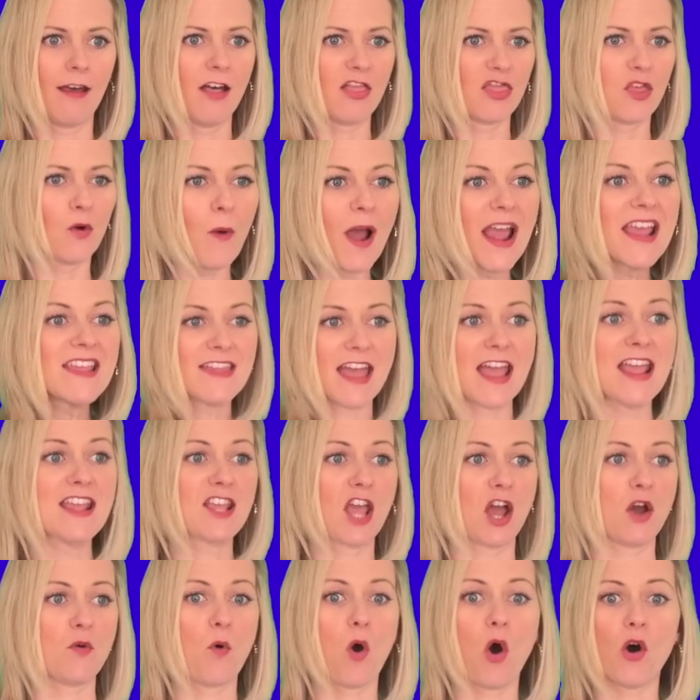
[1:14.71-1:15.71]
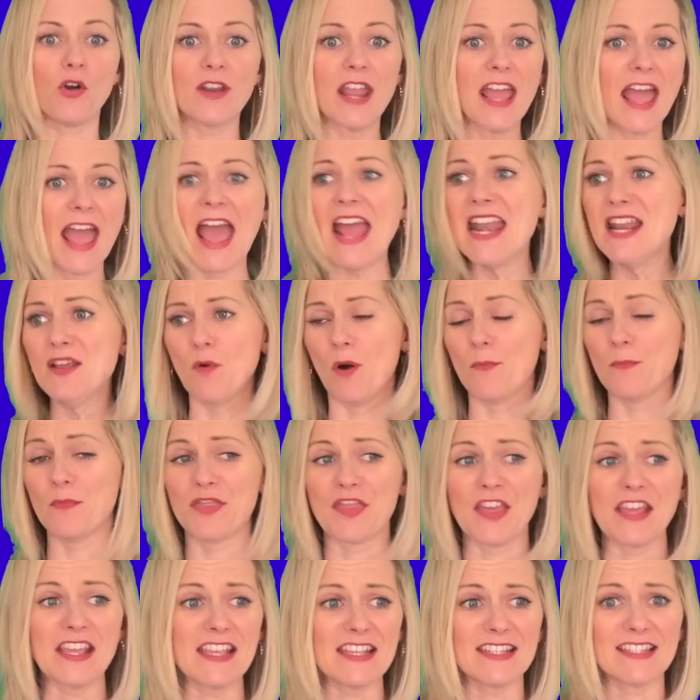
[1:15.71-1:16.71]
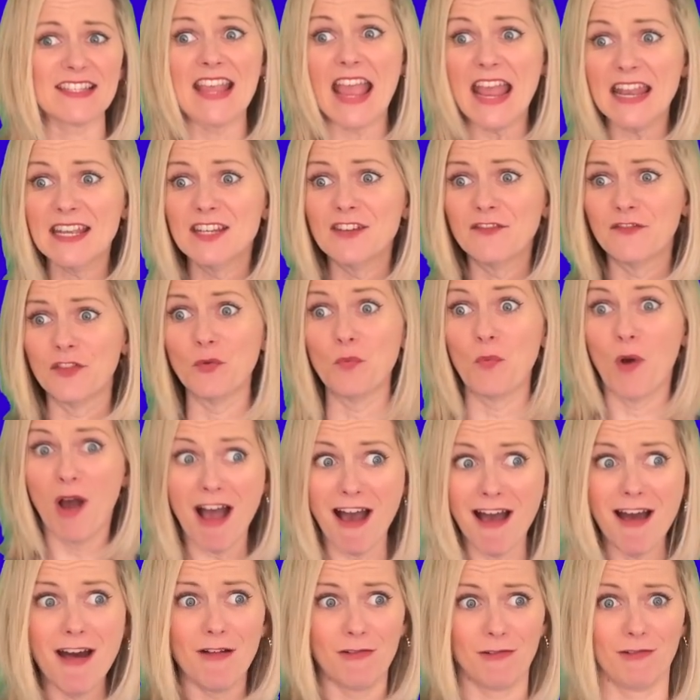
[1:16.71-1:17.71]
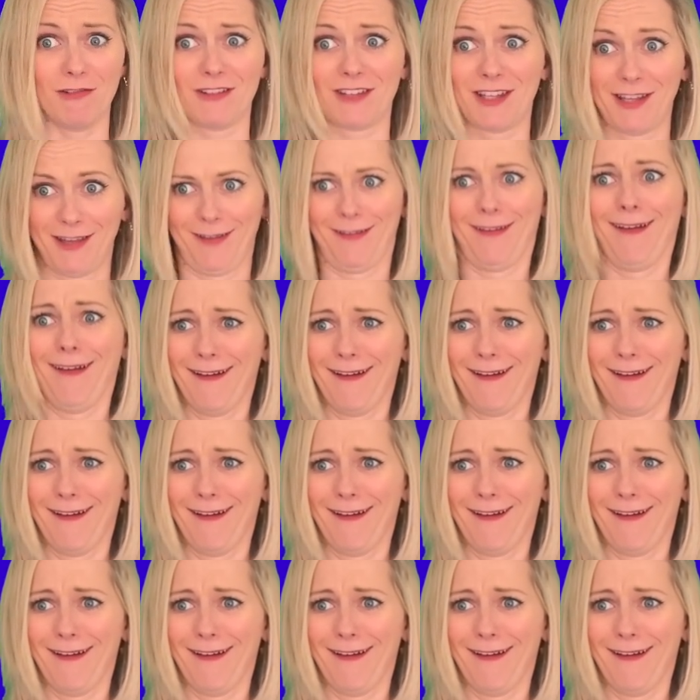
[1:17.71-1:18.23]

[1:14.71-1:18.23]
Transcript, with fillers: The way they go on, anyone would think it's the end of the world.